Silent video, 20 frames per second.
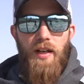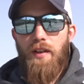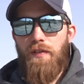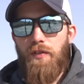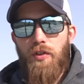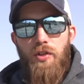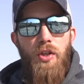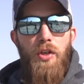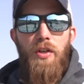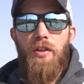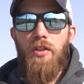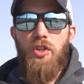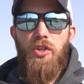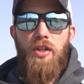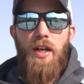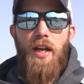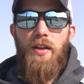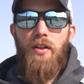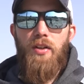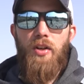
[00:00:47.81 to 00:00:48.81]
If you're new to this
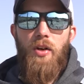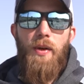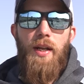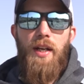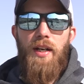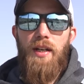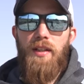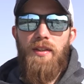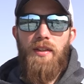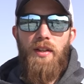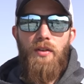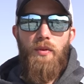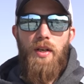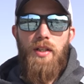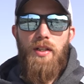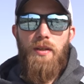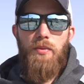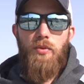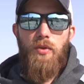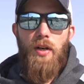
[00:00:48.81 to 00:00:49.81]
channel, go ahead and hit that red
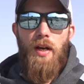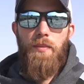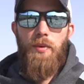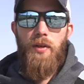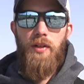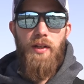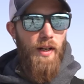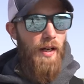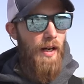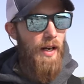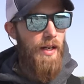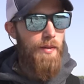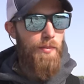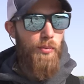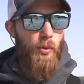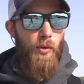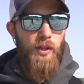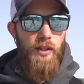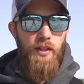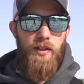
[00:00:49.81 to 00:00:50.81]
subscribe button at any
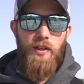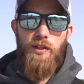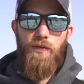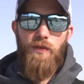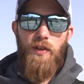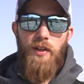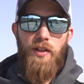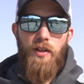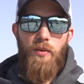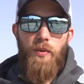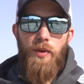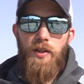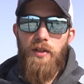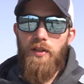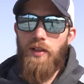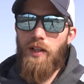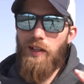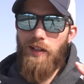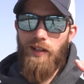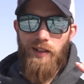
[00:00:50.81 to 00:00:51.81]
point in this video where you're
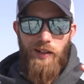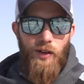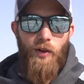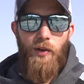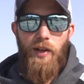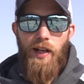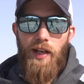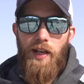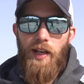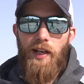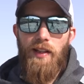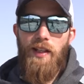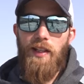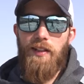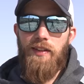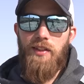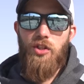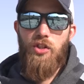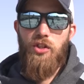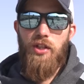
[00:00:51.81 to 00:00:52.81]
like, okay, I
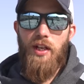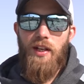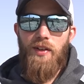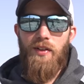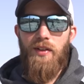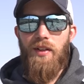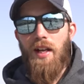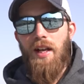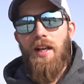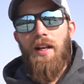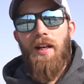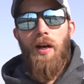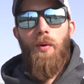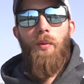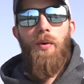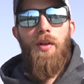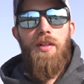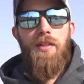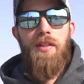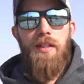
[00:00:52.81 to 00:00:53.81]
like this channel, I
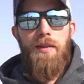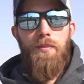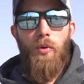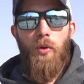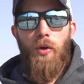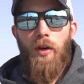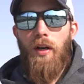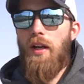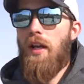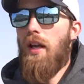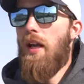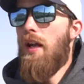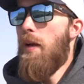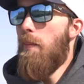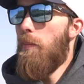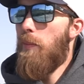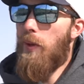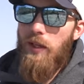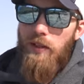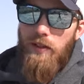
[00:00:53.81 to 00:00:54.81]
want to see more.
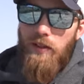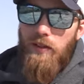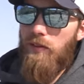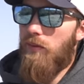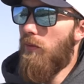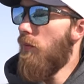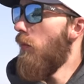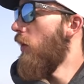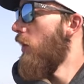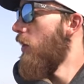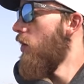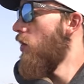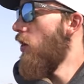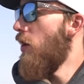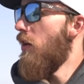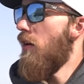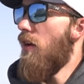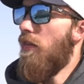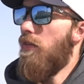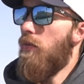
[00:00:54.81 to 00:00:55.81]
But we're going to
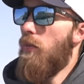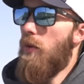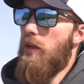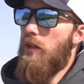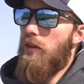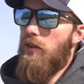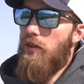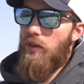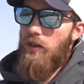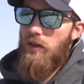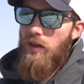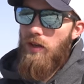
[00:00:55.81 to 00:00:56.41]
start off with,